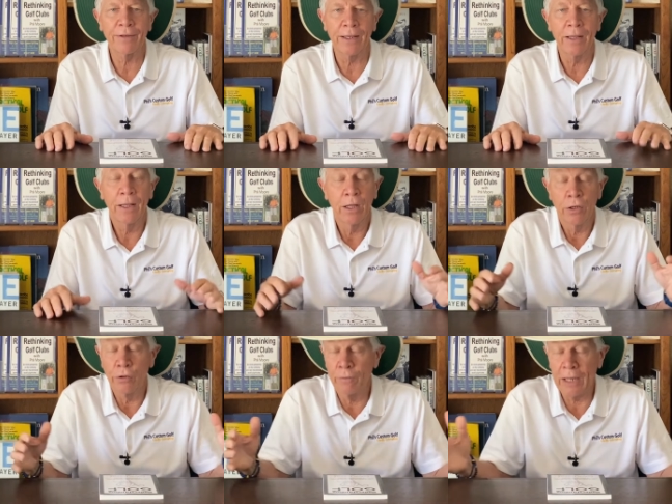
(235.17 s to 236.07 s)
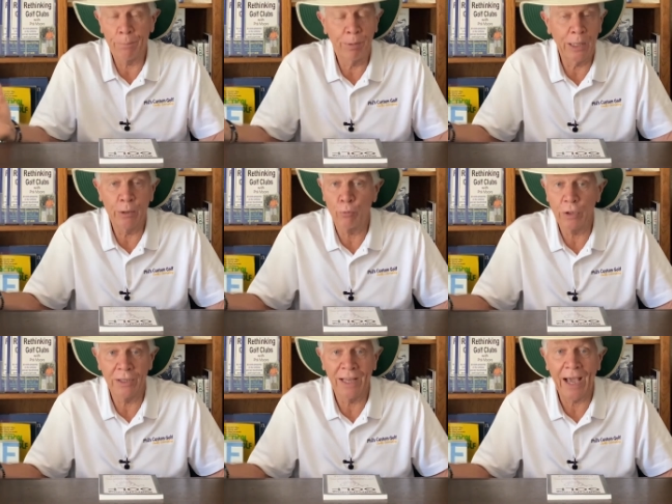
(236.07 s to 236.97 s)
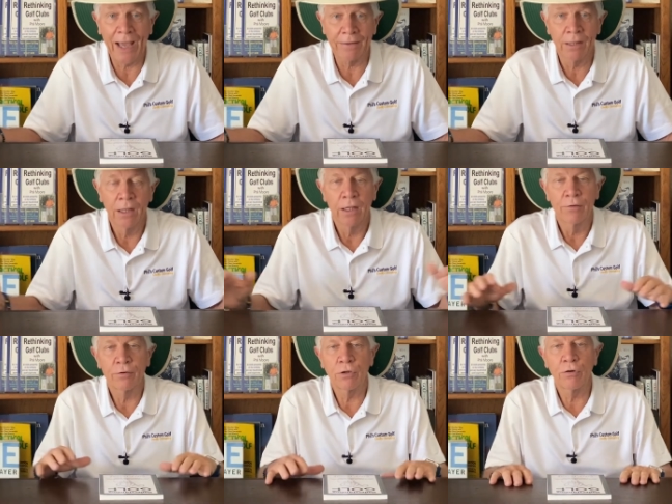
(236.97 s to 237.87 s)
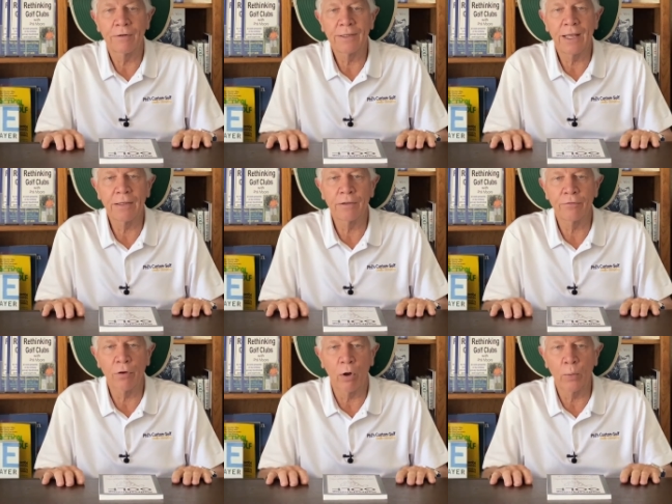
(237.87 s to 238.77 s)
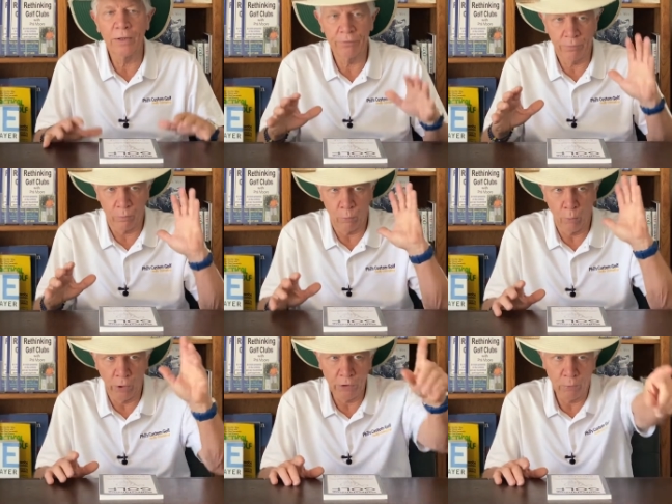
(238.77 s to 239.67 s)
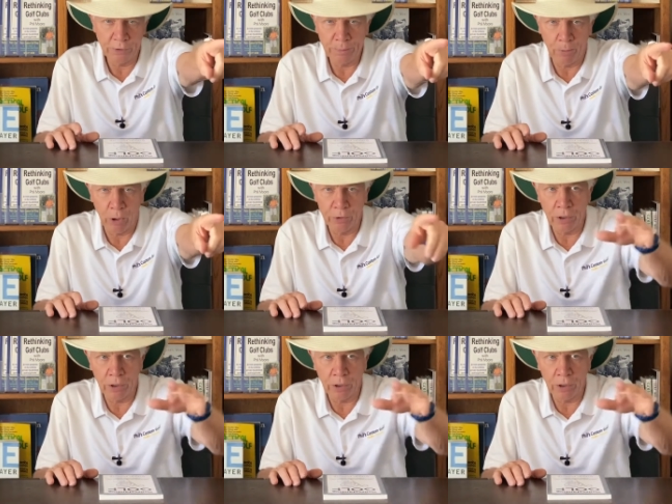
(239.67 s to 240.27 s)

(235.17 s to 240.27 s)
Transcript: tee. You've got to play with what you got. So your intent is always where you want the ball